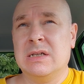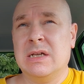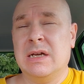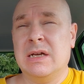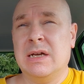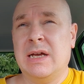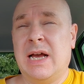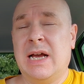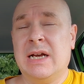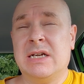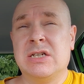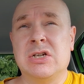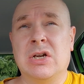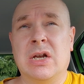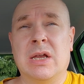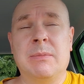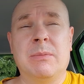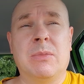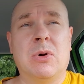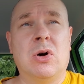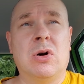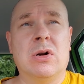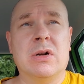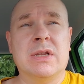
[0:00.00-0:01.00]
actually
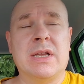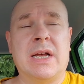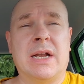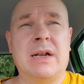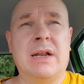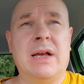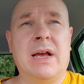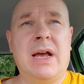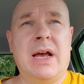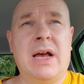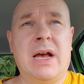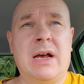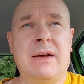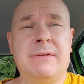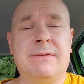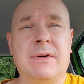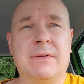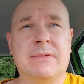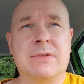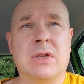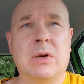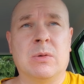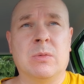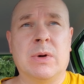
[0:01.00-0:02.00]
more than half
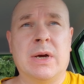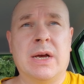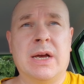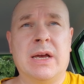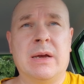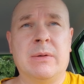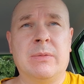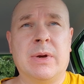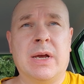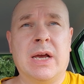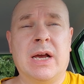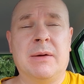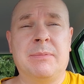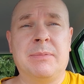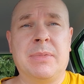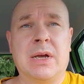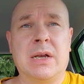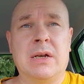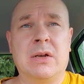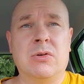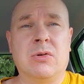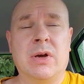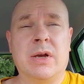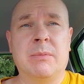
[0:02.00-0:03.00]
of the way we have
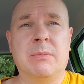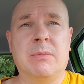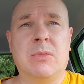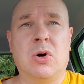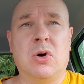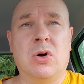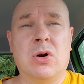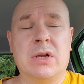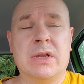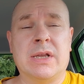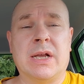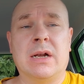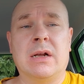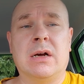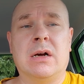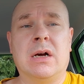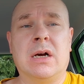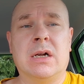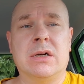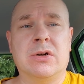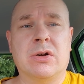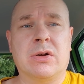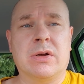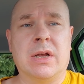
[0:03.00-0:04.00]
been doing more than
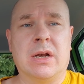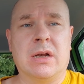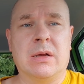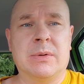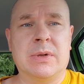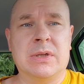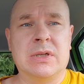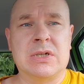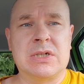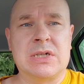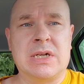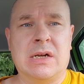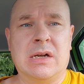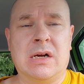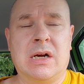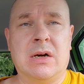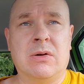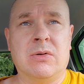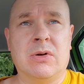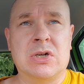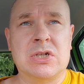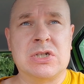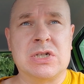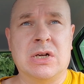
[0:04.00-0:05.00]
100 kilometers an
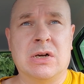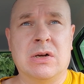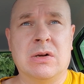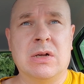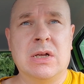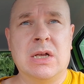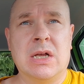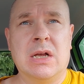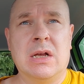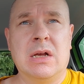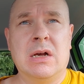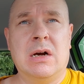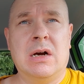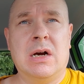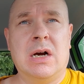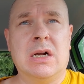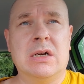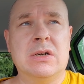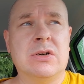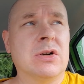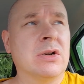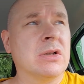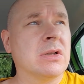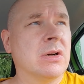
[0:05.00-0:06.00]
hour, so
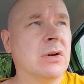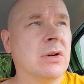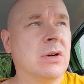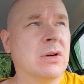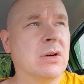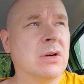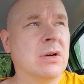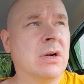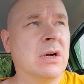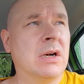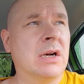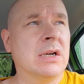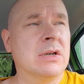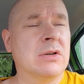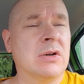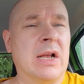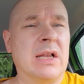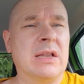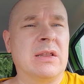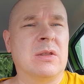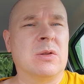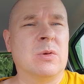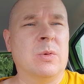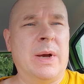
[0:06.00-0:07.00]
100 or
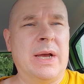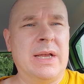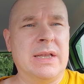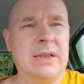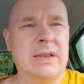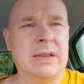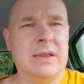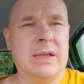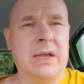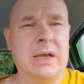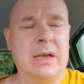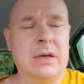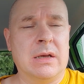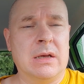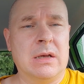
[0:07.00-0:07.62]
120.